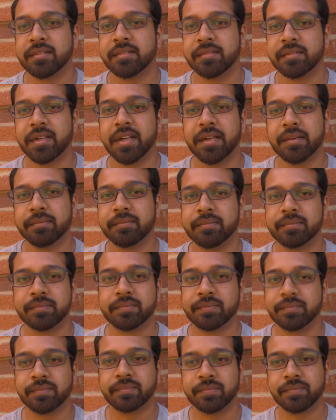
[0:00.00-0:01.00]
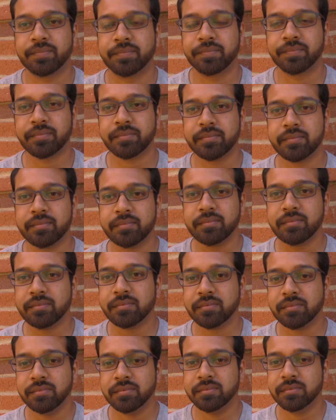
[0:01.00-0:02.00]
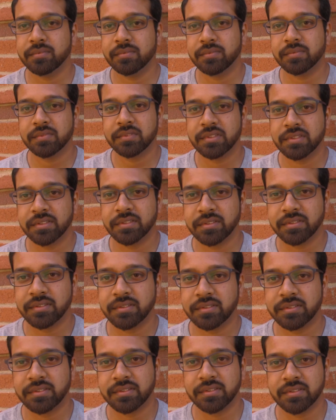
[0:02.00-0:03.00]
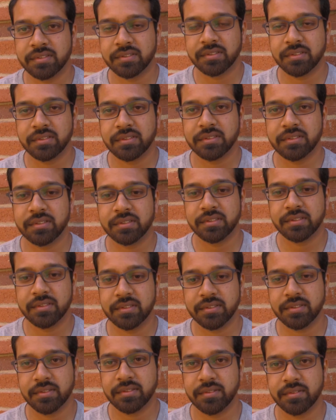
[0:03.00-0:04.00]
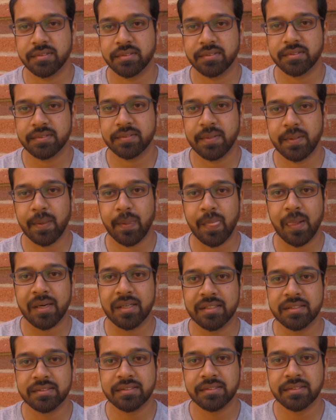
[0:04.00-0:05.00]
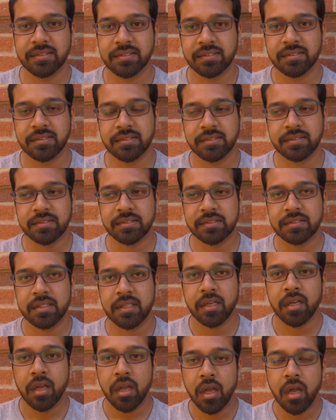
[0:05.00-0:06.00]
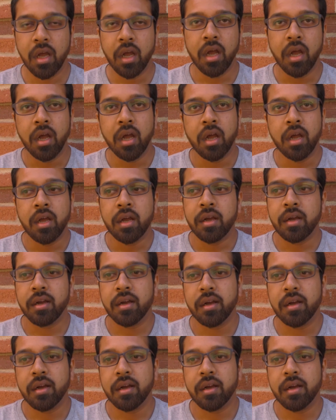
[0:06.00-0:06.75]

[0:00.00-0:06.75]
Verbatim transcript: Yeah. Okay. So, um, uh, uh, so you plan to get into faculty, like academia or industry?